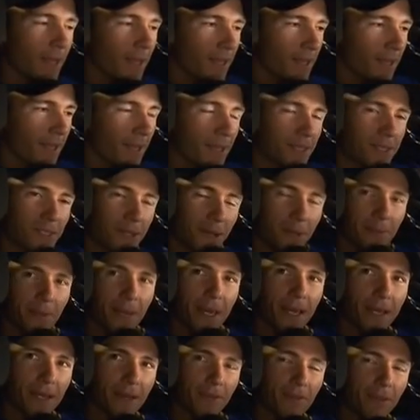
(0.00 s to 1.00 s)
Yeah, it's not
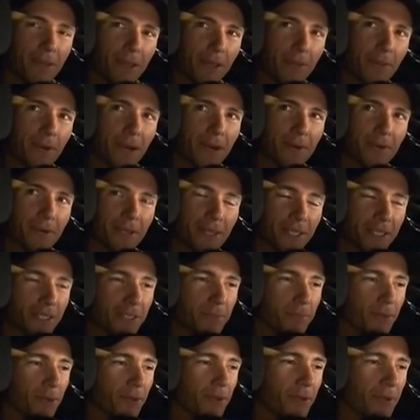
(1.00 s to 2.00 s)
bad. Everything ran really
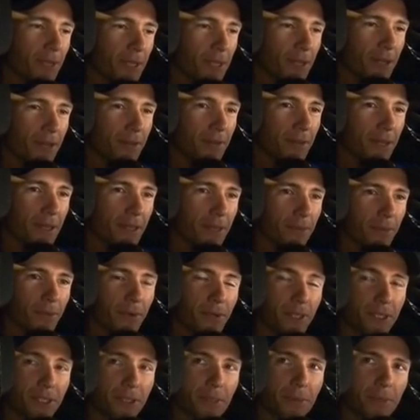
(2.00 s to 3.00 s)
smoothly, and I think the
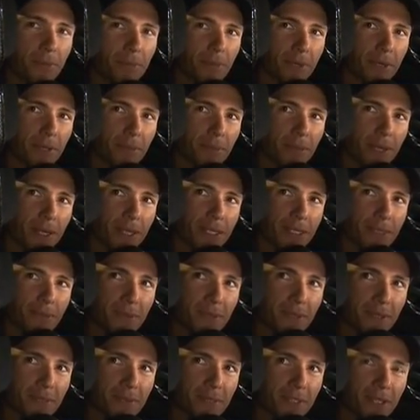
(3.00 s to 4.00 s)
boys should be pretty pleased
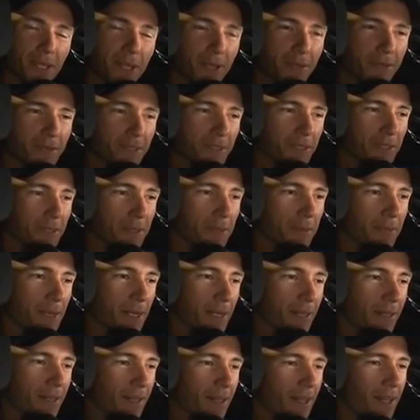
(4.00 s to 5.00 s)
with themselves to
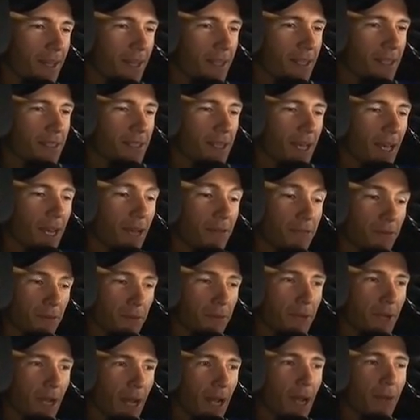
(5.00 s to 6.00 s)
uh, to have
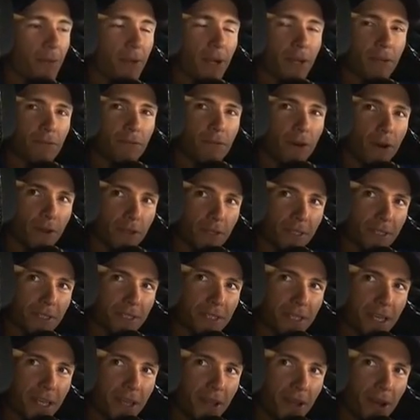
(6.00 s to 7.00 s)
the car run
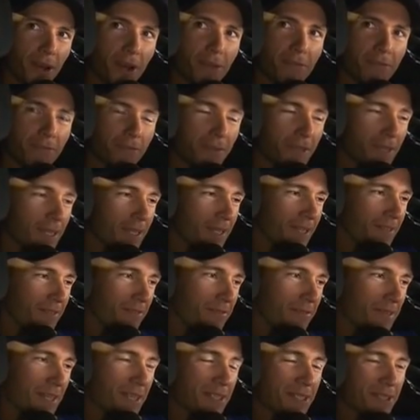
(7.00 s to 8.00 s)
faultlessly. Hopefully,
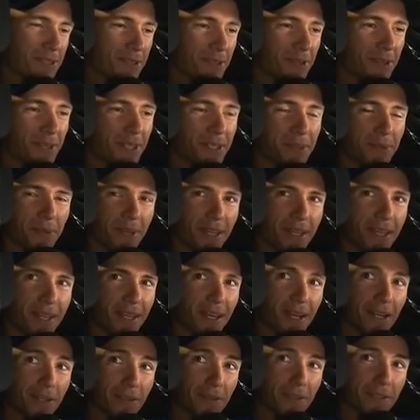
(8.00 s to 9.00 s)
fingers crossed, we can
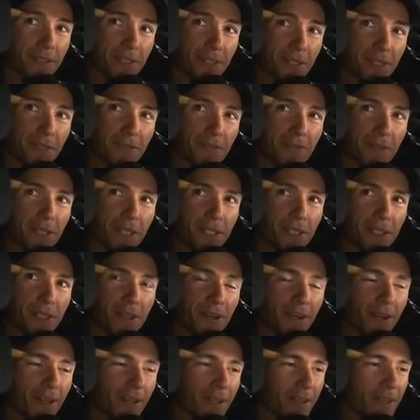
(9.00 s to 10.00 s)
get it th- to the finish
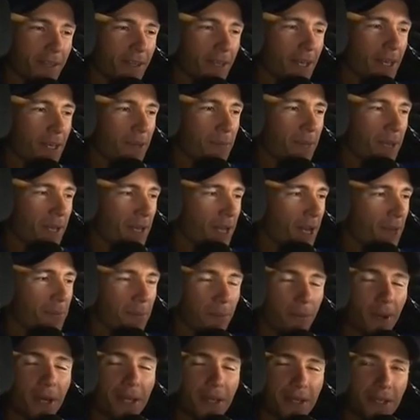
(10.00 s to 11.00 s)
line and pick up
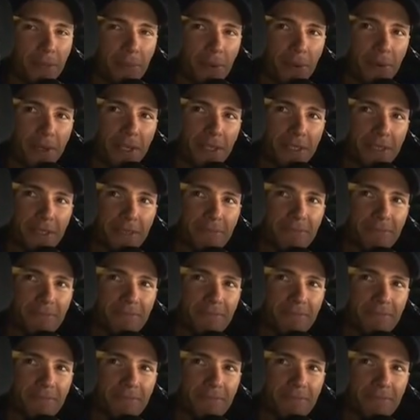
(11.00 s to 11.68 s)
a bundle of points.